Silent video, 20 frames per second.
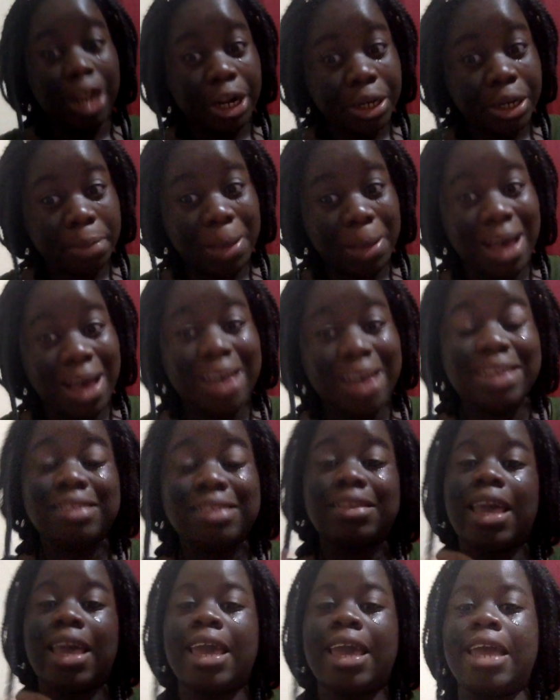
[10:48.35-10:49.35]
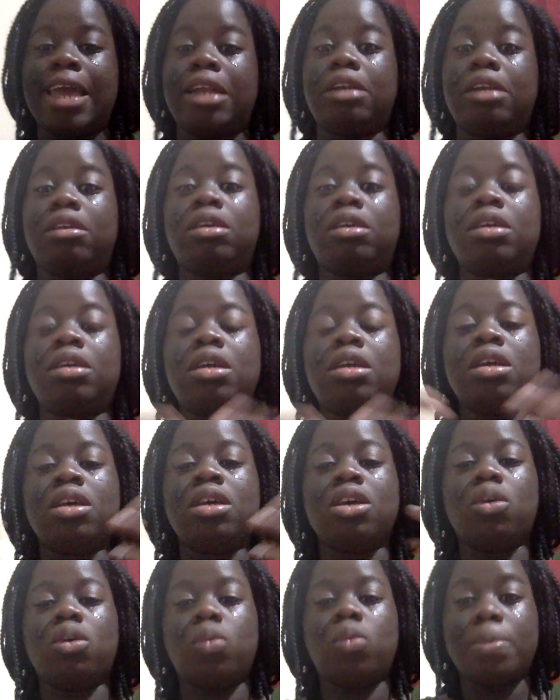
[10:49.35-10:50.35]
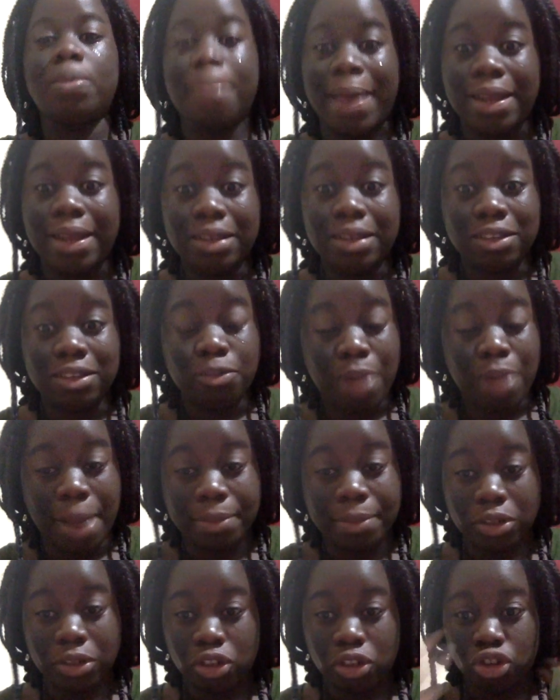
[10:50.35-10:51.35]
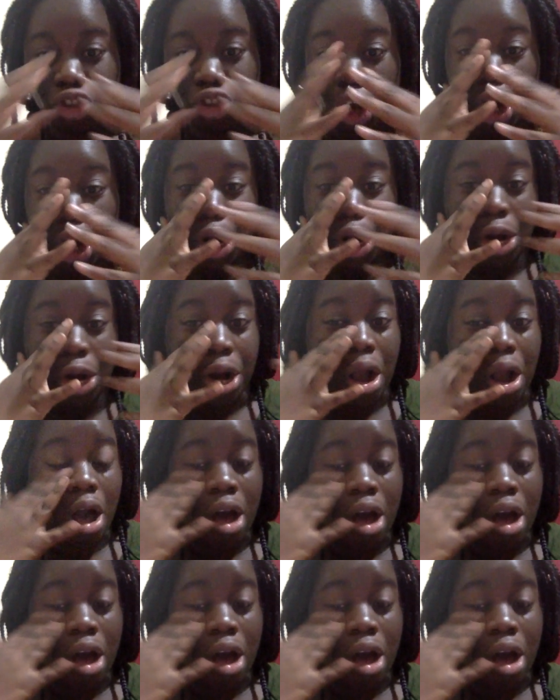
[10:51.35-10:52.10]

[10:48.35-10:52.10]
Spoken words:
goodbyes and we made these promises to her,